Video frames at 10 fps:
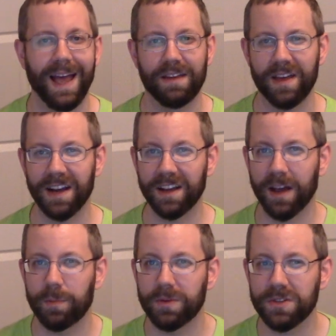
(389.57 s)
I've had a
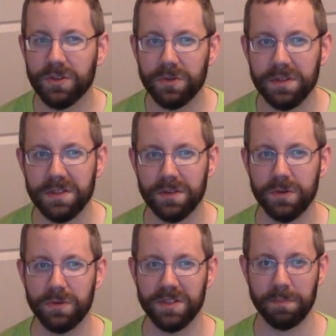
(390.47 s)
couple students
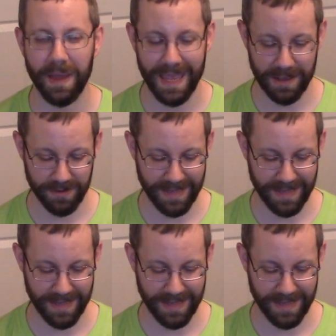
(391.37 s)
whose pale